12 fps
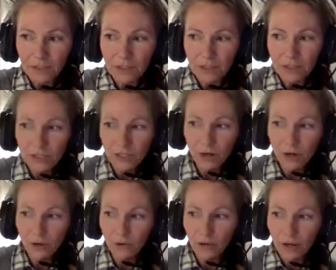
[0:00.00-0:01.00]

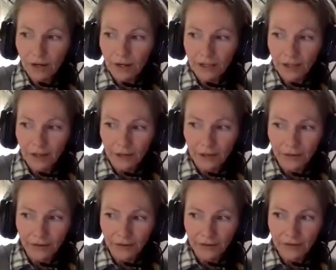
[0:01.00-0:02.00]
so
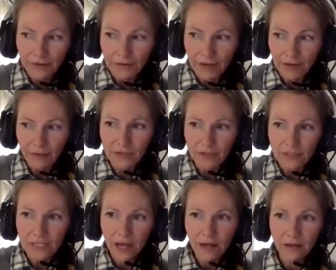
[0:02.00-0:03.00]
that was
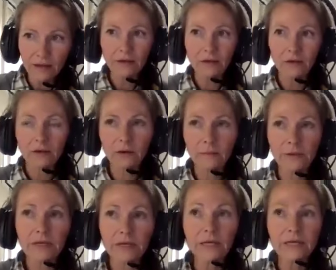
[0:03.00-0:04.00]
kind of
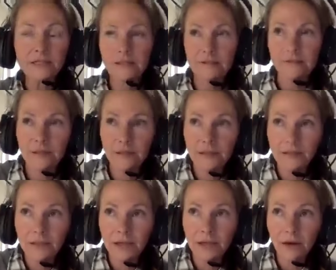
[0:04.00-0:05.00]
because
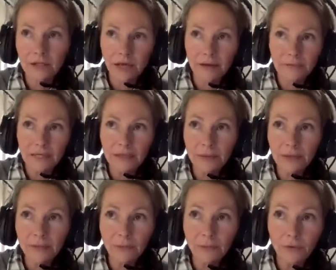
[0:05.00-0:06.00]
like many
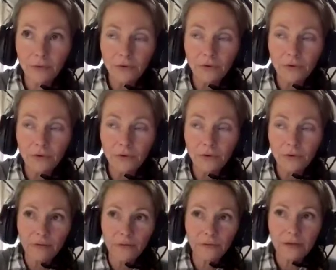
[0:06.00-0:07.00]
people, and I
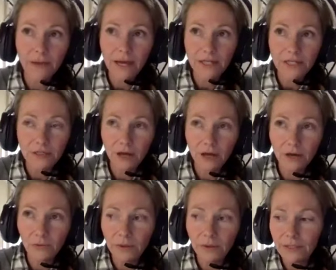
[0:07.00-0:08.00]
would imagine a lot
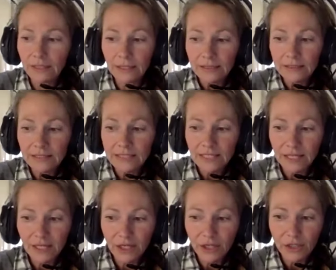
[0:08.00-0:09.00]
of women
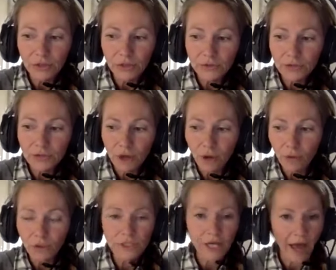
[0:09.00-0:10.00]
listening, you don't
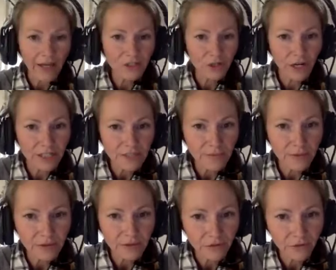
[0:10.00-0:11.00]
want to ask your
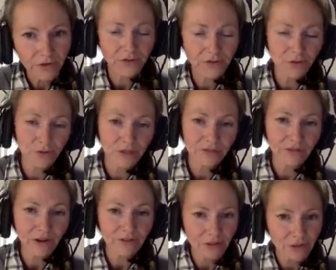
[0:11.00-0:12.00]
husband for
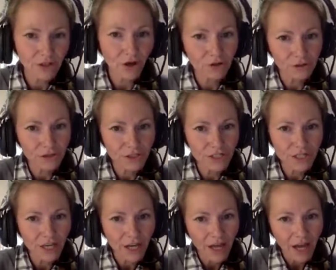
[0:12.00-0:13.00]

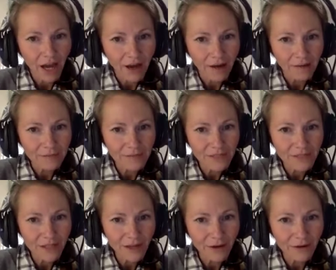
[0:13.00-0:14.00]
$2,500 to
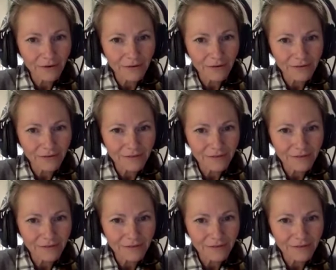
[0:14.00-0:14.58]
go,